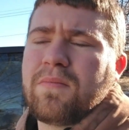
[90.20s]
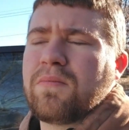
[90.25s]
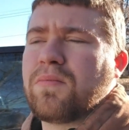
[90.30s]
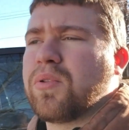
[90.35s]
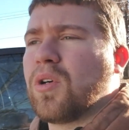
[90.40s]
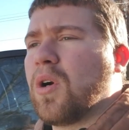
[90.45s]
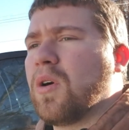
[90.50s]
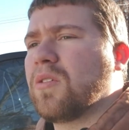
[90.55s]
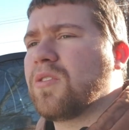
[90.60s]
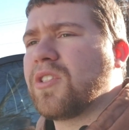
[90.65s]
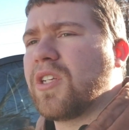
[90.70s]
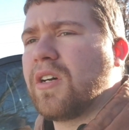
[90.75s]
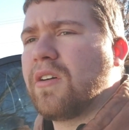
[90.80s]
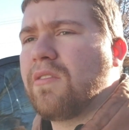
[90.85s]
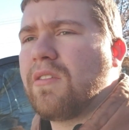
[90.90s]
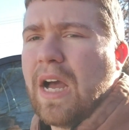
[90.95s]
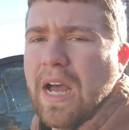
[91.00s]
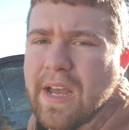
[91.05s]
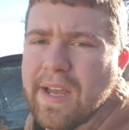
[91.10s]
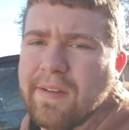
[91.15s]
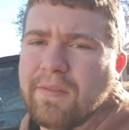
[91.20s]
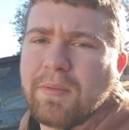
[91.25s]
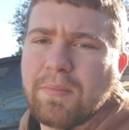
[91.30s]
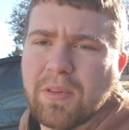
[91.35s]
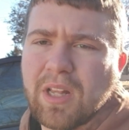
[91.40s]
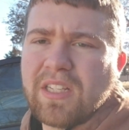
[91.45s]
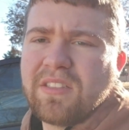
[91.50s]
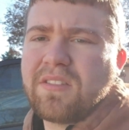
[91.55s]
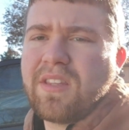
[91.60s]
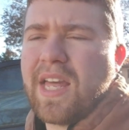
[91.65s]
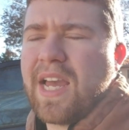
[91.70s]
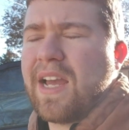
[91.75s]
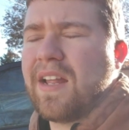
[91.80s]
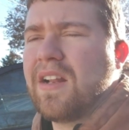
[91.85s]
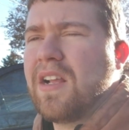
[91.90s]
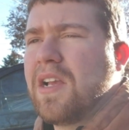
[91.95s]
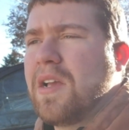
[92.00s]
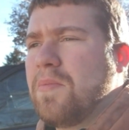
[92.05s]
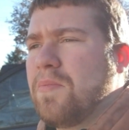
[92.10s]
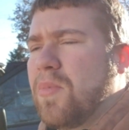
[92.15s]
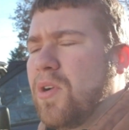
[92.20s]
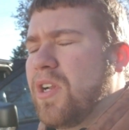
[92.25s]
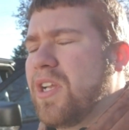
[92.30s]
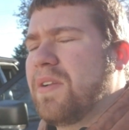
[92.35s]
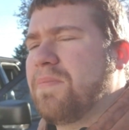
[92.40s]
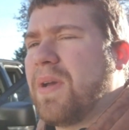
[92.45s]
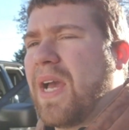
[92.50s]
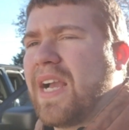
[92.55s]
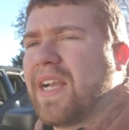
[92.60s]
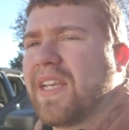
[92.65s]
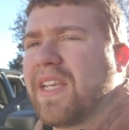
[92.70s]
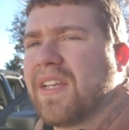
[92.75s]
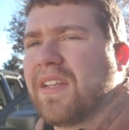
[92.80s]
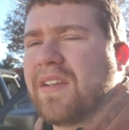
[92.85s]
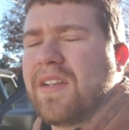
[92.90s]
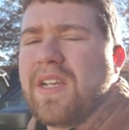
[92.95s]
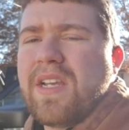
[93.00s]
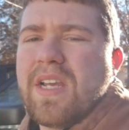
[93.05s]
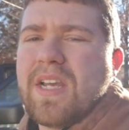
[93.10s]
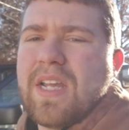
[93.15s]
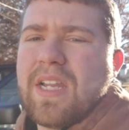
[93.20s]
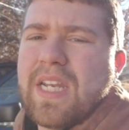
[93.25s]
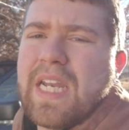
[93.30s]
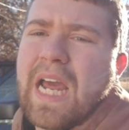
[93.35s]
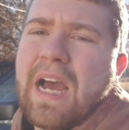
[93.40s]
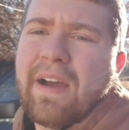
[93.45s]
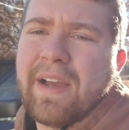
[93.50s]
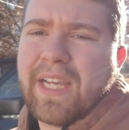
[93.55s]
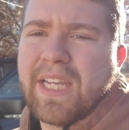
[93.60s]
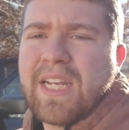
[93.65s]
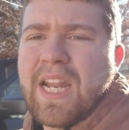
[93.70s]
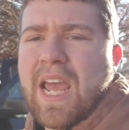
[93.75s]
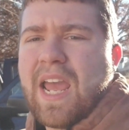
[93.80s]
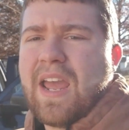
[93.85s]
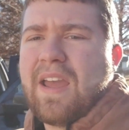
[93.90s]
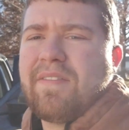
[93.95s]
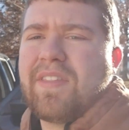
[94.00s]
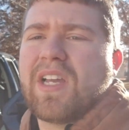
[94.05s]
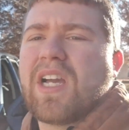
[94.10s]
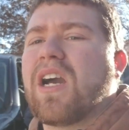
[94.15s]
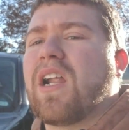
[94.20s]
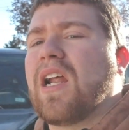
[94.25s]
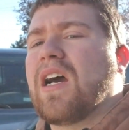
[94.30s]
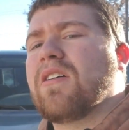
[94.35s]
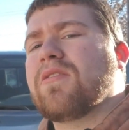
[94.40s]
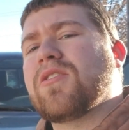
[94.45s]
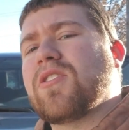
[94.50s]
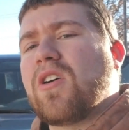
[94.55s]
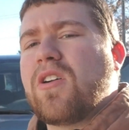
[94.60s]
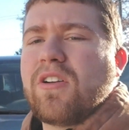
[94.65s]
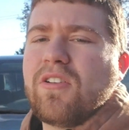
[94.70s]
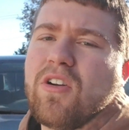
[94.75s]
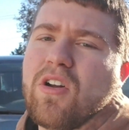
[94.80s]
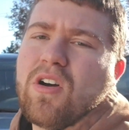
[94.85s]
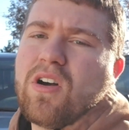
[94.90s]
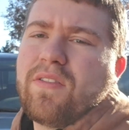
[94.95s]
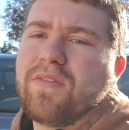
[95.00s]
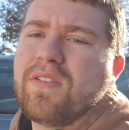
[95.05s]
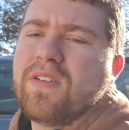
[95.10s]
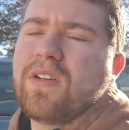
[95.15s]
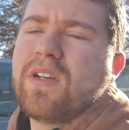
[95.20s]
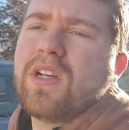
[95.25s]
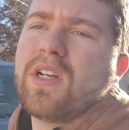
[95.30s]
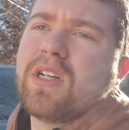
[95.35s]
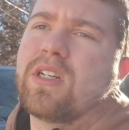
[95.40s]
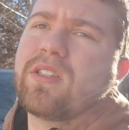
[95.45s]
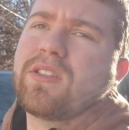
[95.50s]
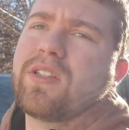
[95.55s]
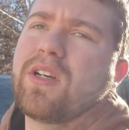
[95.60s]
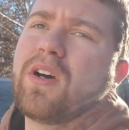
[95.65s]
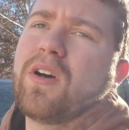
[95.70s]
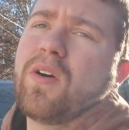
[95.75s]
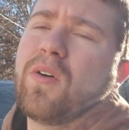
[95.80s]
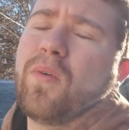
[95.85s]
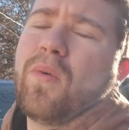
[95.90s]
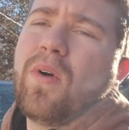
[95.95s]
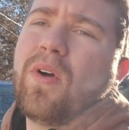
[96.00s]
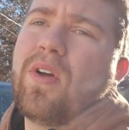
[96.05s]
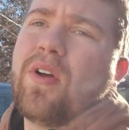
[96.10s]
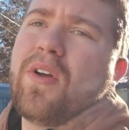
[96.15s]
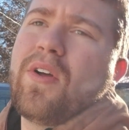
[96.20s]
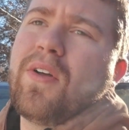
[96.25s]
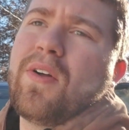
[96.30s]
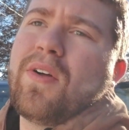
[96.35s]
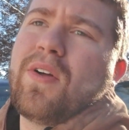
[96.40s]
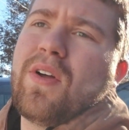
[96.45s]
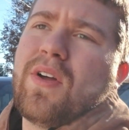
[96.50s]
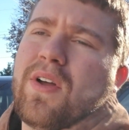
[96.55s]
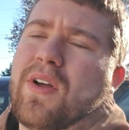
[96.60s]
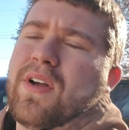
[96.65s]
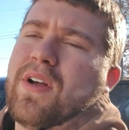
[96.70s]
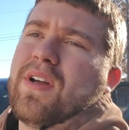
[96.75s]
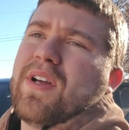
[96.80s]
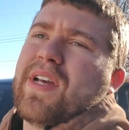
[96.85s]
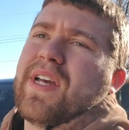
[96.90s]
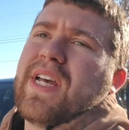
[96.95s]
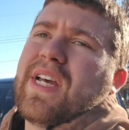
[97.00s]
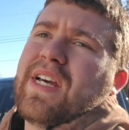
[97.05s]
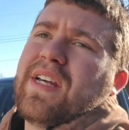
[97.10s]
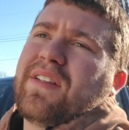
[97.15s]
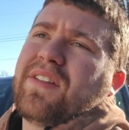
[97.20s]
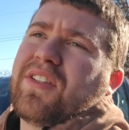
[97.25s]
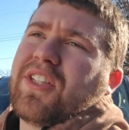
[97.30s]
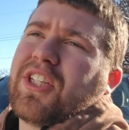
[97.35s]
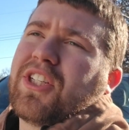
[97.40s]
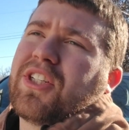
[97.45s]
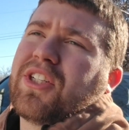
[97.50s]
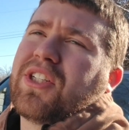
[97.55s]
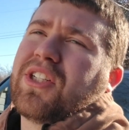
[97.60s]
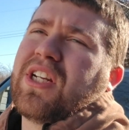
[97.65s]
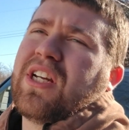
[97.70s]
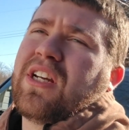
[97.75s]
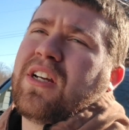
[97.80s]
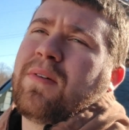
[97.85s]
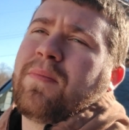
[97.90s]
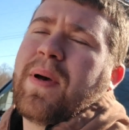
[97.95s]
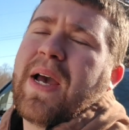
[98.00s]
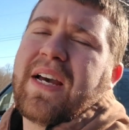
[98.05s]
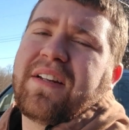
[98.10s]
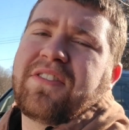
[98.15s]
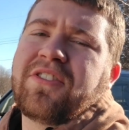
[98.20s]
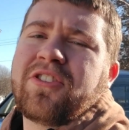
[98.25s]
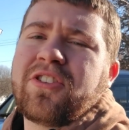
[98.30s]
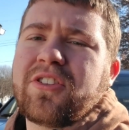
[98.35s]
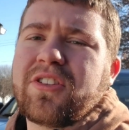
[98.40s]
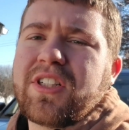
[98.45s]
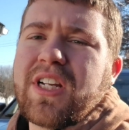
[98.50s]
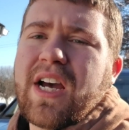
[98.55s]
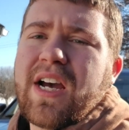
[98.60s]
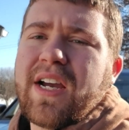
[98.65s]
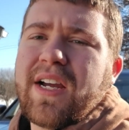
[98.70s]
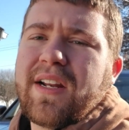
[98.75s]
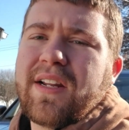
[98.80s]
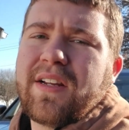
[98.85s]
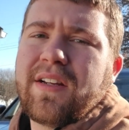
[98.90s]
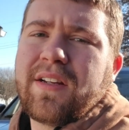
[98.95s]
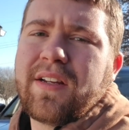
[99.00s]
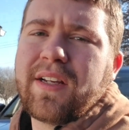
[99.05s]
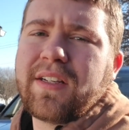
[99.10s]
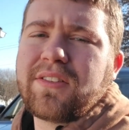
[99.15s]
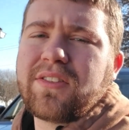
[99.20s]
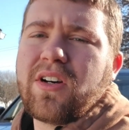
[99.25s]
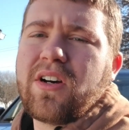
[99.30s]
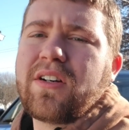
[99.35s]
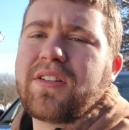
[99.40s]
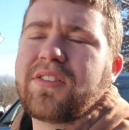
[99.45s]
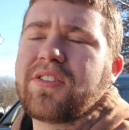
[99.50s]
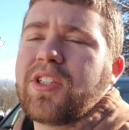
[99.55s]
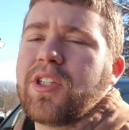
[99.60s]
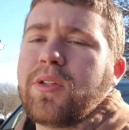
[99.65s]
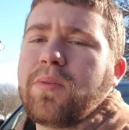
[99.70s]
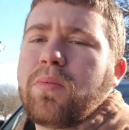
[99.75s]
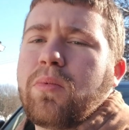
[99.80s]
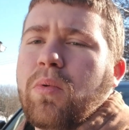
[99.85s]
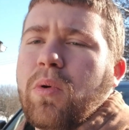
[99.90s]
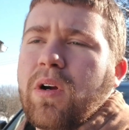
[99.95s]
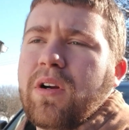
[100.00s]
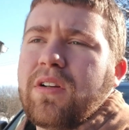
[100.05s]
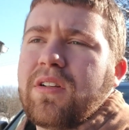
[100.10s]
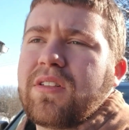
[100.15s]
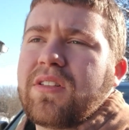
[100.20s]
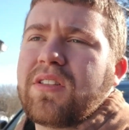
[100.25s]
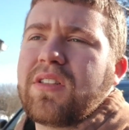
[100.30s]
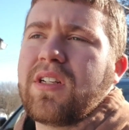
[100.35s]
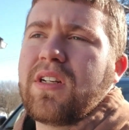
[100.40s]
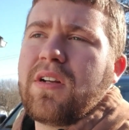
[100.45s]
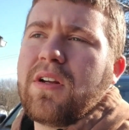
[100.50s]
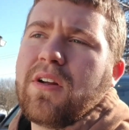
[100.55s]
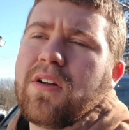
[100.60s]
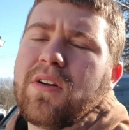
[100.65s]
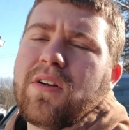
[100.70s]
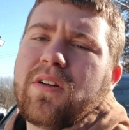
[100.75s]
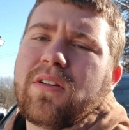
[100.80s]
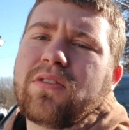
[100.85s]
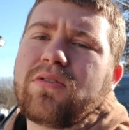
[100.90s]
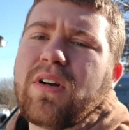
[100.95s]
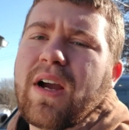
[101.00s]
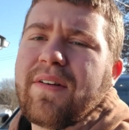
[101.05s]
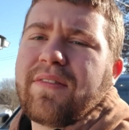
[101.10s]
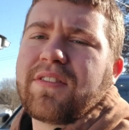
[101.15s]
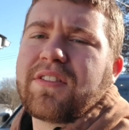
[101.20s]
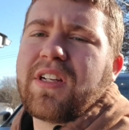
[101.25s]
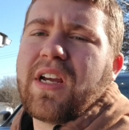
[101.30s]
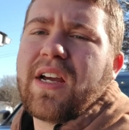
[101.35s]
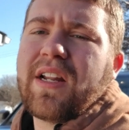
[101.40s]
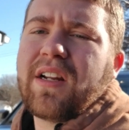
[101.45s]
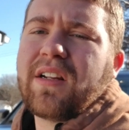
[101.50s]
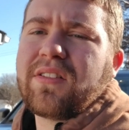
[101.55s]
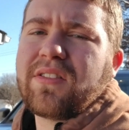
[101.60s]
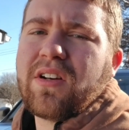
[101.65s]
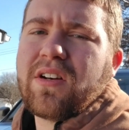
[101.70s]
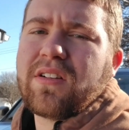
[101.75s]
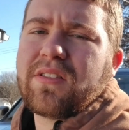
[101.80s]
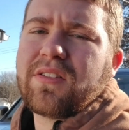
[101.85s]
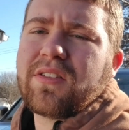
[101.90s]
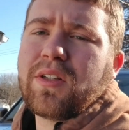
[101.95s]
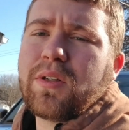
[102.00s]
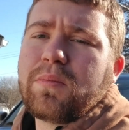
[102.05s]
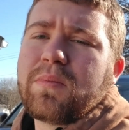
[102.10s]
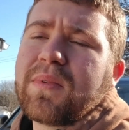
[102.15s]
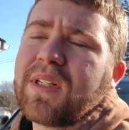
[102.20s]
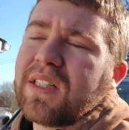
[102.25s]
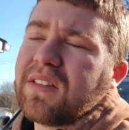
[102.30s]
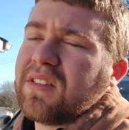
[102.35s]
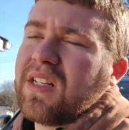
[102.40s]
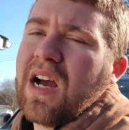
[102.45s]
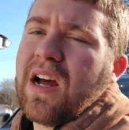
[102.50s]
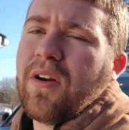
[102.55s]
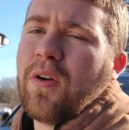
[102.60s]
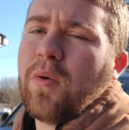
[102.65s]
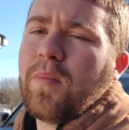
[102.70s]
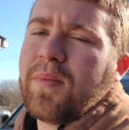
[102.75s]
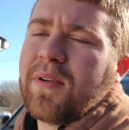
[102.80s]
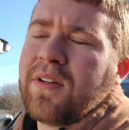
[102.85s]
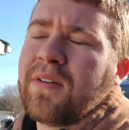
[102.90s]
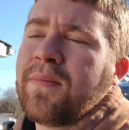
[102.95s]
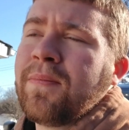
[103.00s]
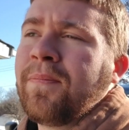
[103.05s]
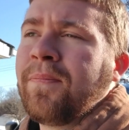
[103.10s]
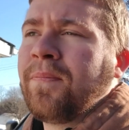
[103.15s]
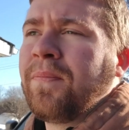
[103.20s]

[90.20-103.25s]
broke, so I replaced that, put it back in. Now I can have the cutouts on and off. So it's passenger side exhaust tube works, driver side exhaust tube does not open.